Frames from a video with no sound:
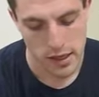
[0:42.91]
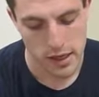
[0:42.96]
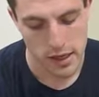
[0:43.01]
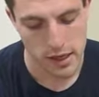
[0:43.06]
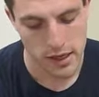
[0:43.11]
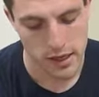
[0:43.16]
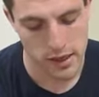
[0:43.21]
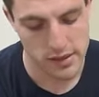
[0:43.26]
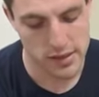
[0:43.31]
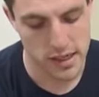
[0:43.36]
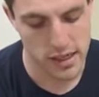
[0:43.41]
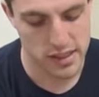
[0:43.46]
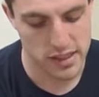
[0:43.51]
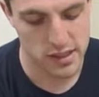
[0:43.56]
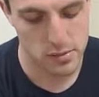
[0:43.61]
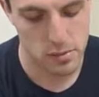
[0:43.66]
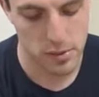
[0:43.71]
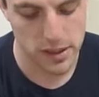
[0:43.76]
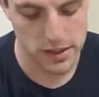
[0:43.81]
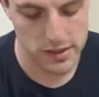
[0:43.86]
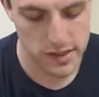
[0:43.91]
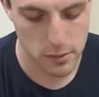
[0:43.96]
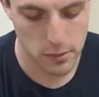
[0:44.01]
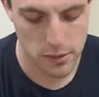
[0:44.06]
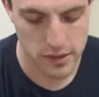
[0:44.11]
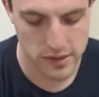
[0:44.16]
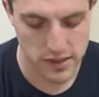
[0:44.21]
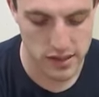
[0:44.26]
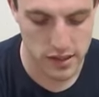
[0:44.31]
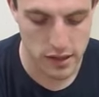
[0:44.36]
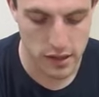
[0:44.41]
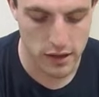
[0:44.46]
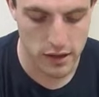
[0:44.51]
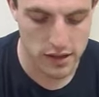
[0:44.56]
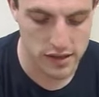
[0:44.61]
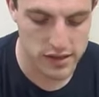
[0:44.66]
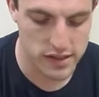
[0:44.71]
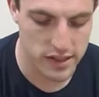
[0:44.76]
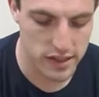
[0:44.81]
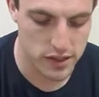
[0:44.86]
is it spins up
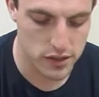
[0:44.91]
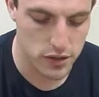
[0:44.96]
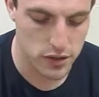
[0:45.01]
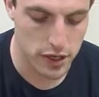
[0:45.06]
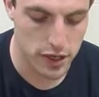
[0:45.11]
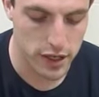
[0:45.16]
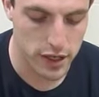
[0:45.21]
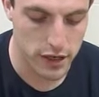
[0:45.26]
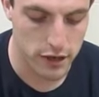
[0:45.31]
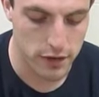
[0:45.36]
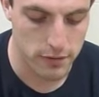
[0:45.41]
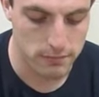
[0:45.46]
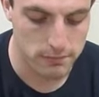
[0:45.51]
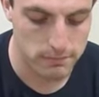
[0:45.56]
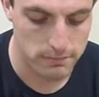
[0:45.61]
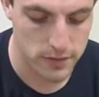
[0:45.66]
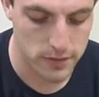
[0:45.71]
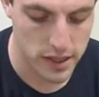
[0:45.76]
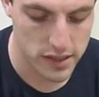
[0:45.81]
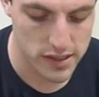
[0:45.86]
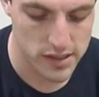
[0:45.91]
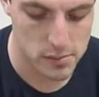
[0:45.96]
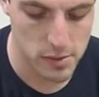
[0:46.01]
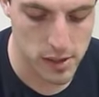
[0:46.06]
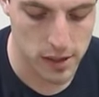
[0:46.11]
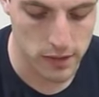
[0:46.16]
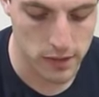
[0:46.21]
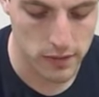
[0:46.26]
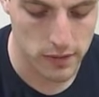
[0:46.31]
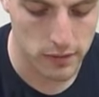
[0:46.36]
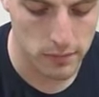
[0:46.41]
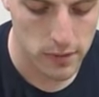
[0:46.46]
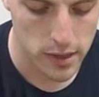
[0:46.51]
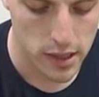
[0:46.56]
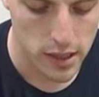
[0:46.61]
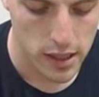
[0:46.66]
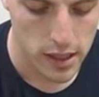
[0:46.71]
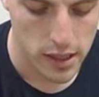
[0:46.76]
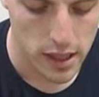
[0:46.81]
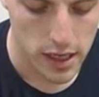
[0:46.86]
this disc right here. It spins.
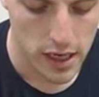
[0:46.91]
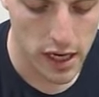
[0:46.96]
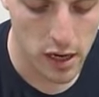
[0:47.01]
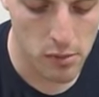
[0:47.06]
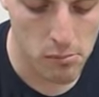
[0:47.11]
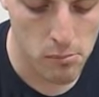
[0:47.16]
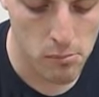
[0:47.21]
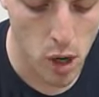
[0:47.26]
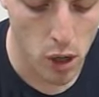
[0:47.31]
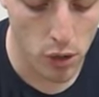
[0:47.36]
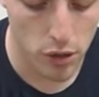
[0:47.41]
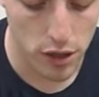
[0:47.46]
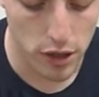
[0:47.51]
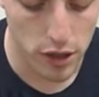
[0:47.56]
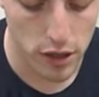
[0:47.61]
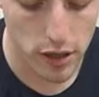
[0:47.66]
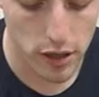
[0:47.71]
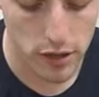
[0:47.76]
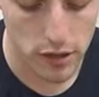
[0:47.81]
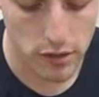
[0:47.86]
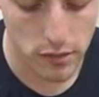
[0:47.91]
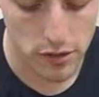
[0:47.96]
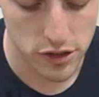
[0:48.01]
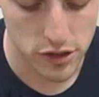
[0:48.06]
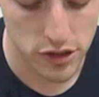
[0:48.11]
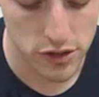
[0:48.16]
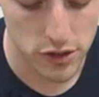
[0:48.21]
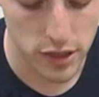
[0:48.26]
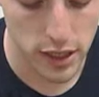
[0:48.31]
And a motor, which is